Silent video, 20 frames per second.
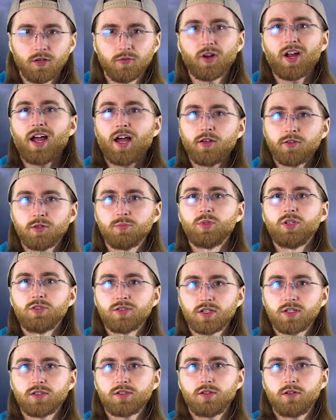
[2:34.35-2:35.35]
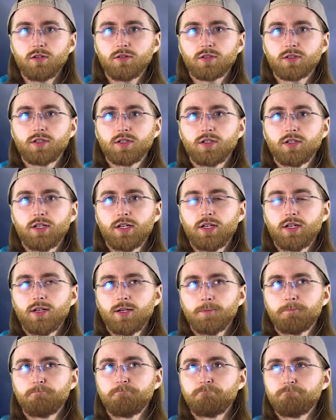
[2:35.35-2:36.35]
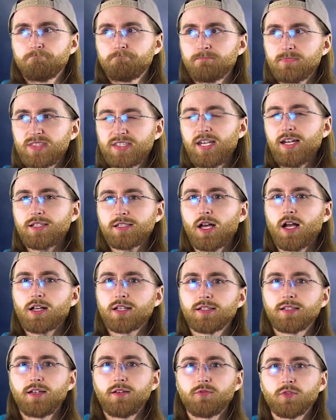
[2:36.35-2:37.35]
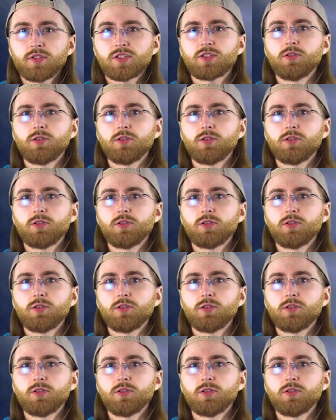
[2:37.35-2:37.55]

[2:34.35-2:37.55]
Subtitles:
over how their music is used. TikTok is a different